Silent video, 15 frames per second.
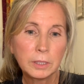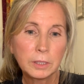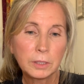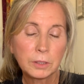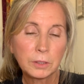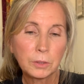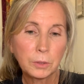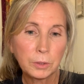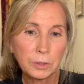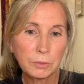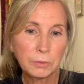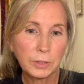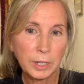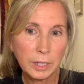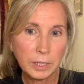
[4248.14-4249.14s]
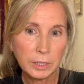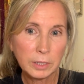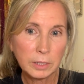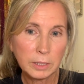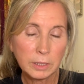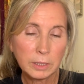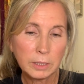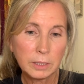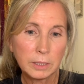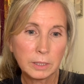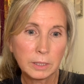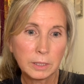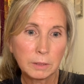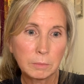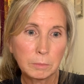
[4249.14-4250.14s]
going to find
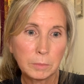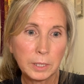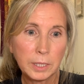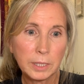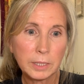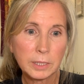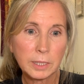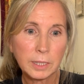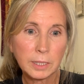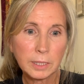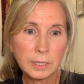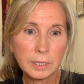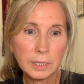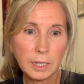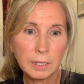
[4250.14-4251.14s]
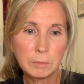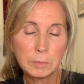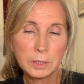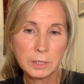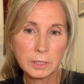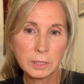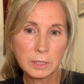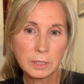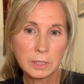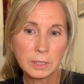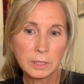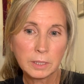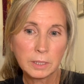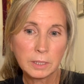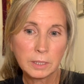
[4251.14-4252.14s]
peace and contentment
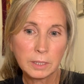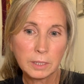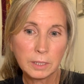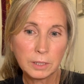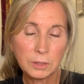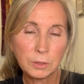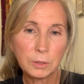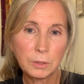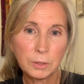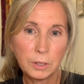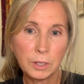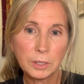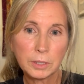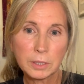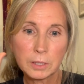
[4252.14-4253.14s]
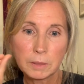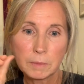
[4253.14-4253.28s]
in your thoughts.